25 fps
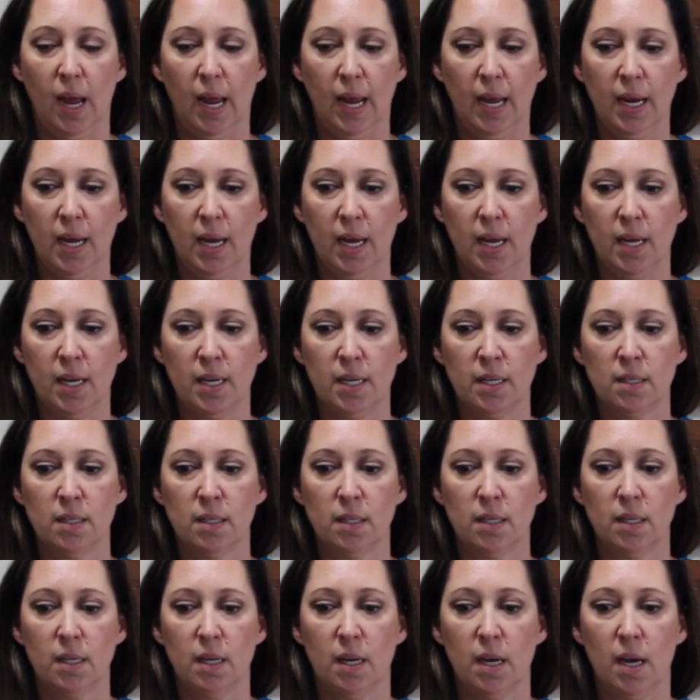And
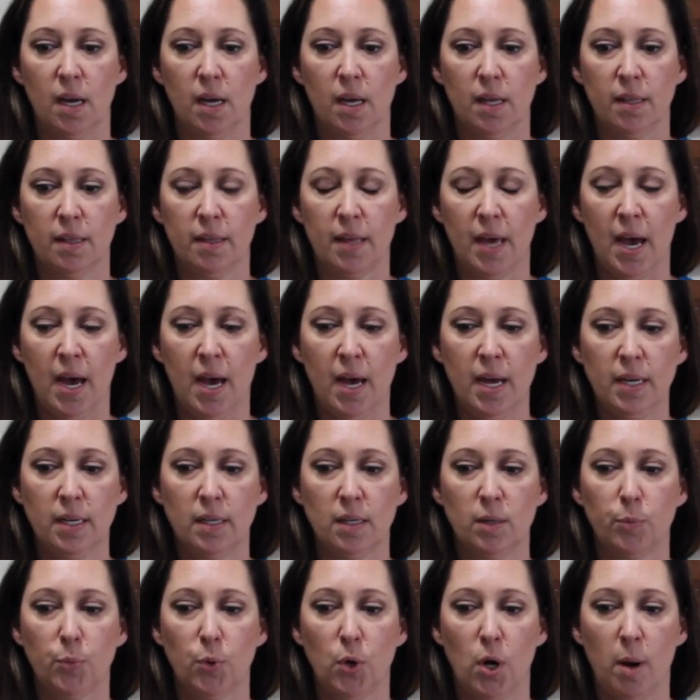
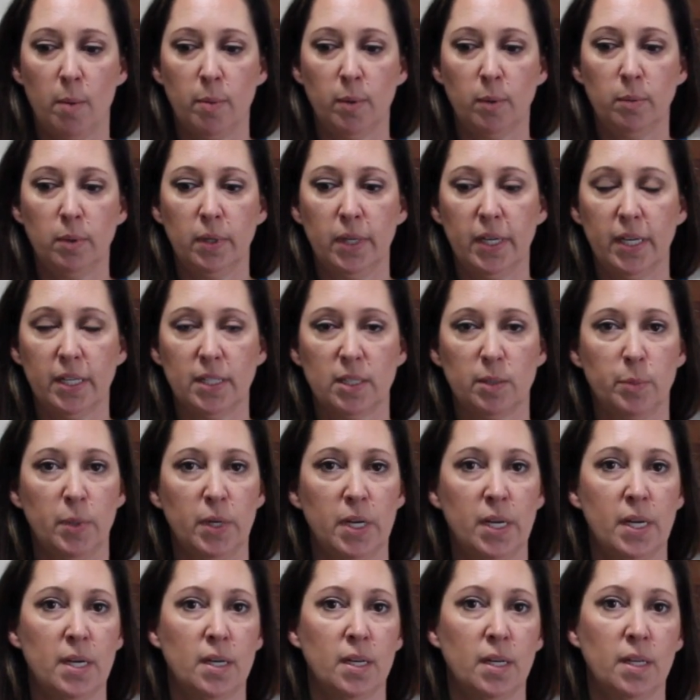that probably has
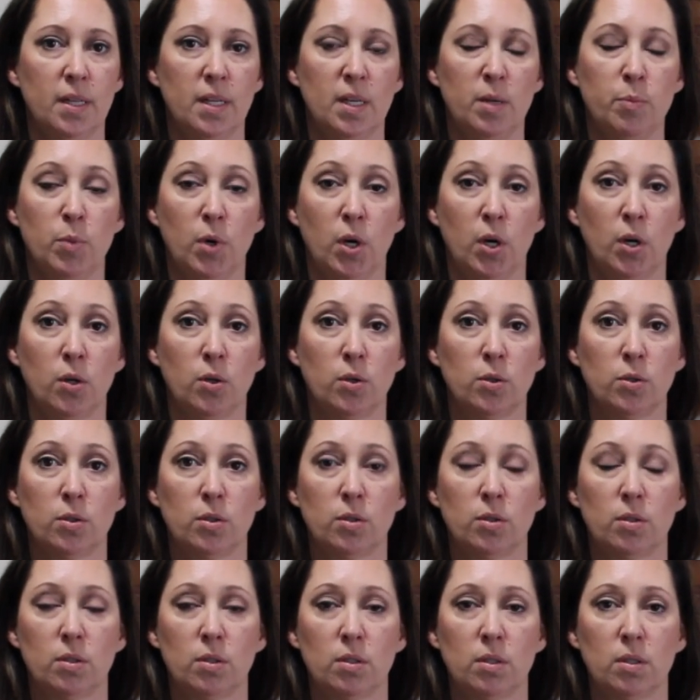been the
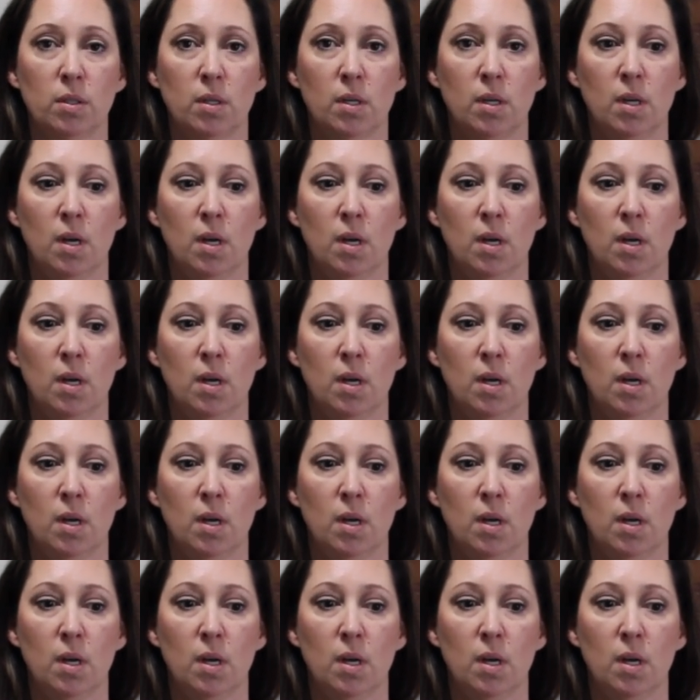most